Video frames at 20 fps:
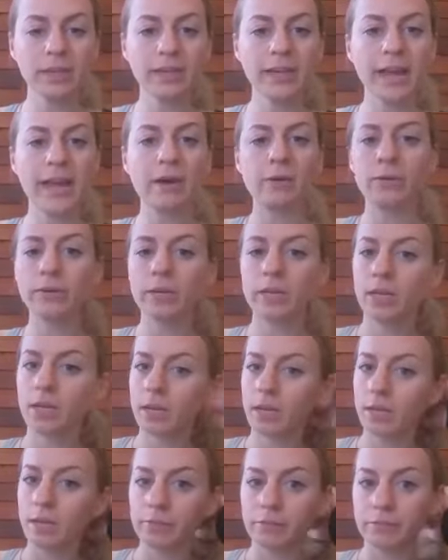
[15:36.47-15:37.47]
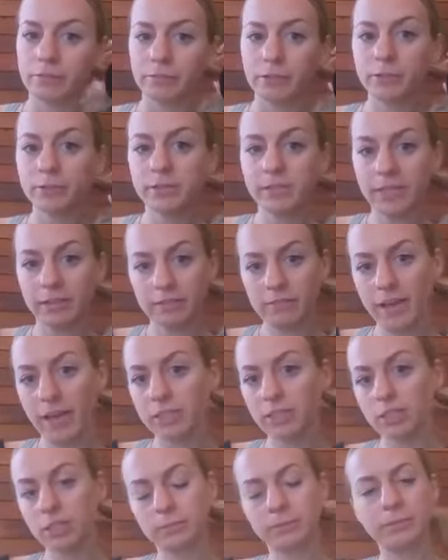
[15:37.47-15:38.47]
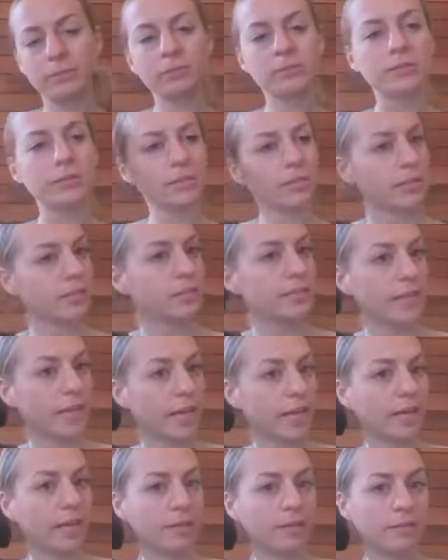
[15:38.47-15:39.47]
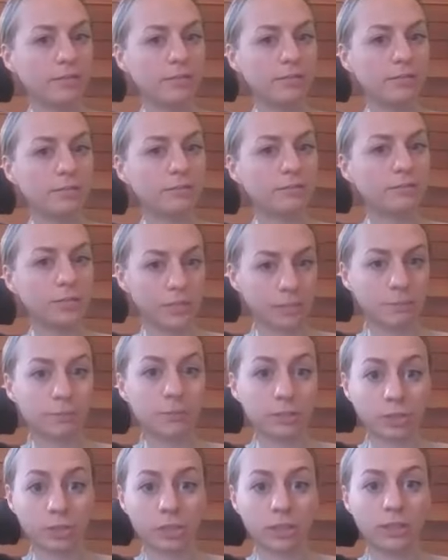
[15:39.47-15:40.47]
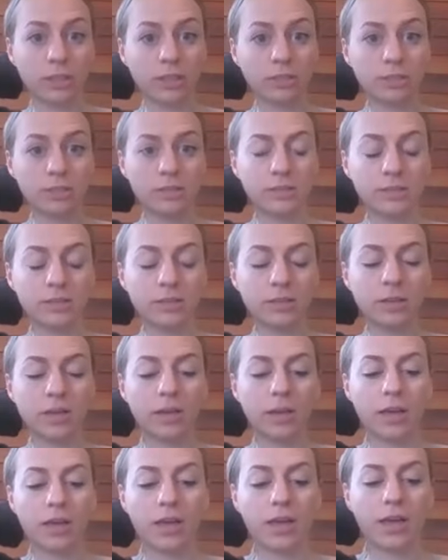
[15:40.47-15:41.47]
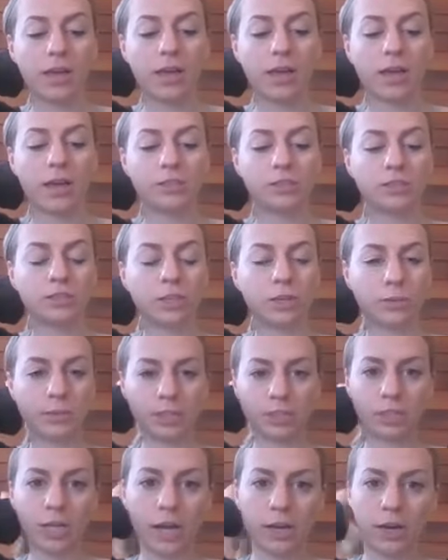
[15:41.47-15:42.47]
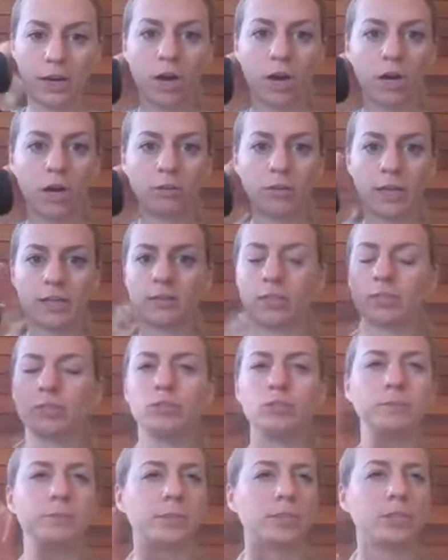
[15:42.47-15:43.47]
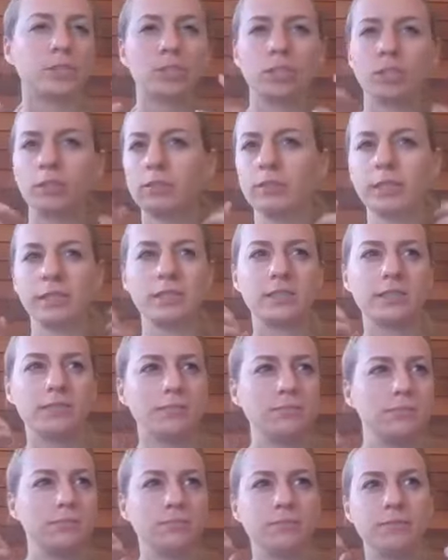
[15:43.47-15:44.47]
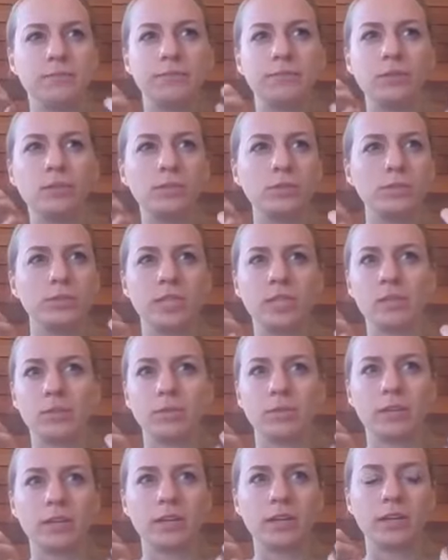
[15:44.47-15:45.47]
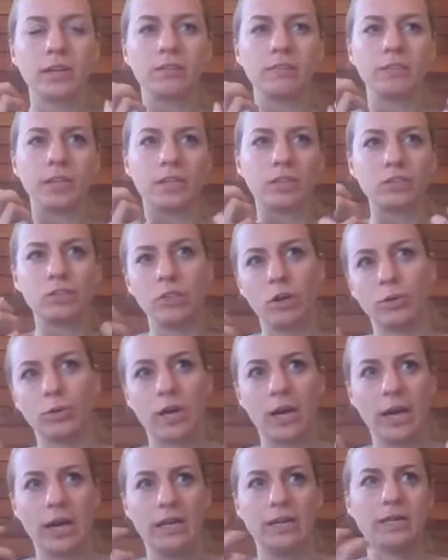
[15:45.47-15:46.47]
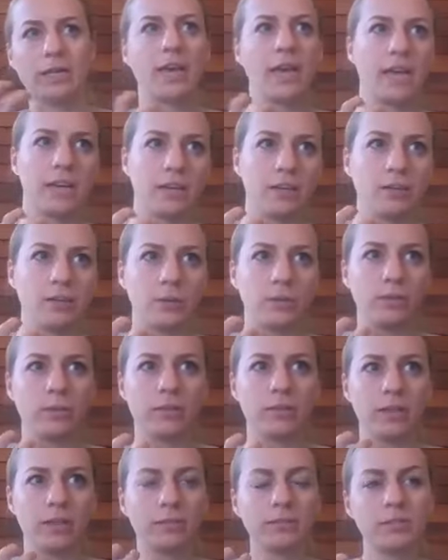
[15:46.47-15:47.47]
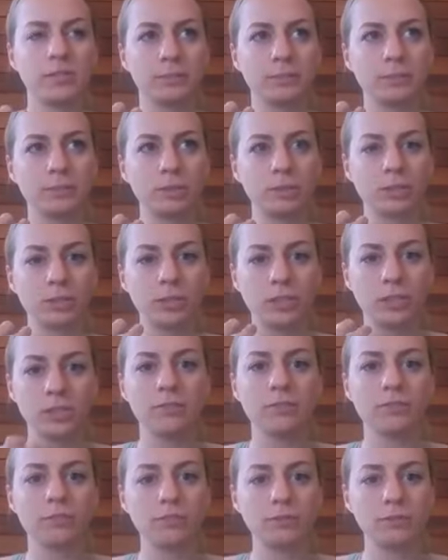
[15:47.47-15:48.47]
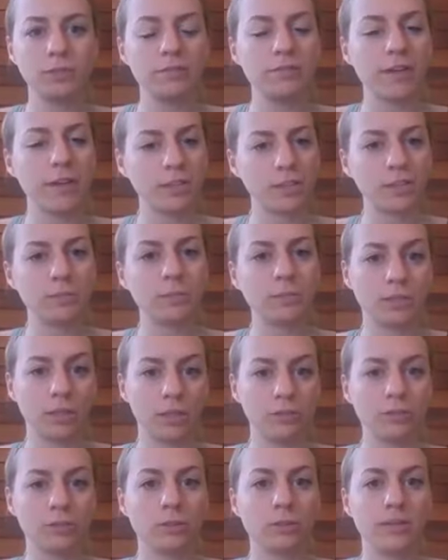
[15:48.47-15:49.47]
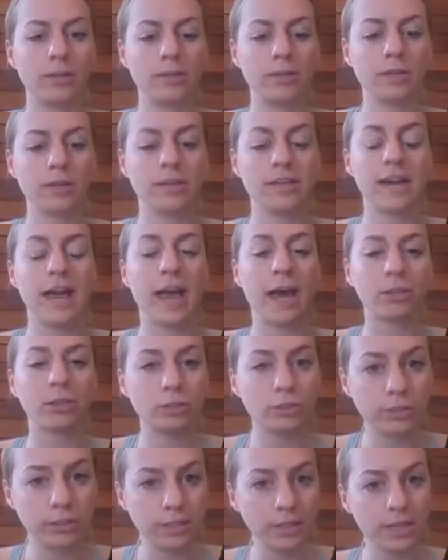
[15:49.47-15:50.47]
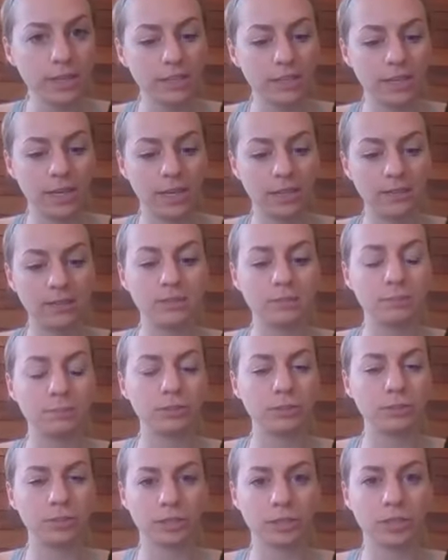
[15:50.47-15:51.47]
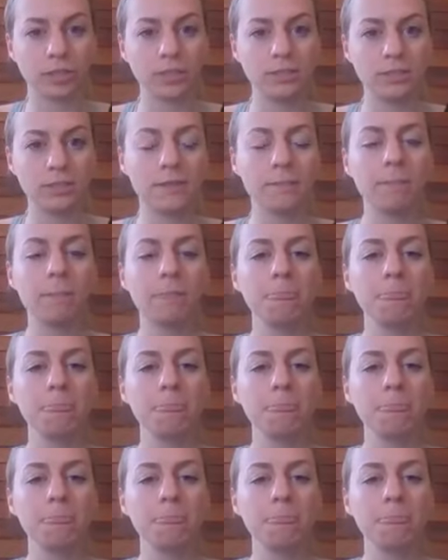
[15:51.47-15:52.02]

Now, fruits and vegetables contain simple sugars. So it's not all like the super sugary foods that you think of, like soda and cake. When you think of simple sugars, fruits and vegetables also naturally contain simple sugars,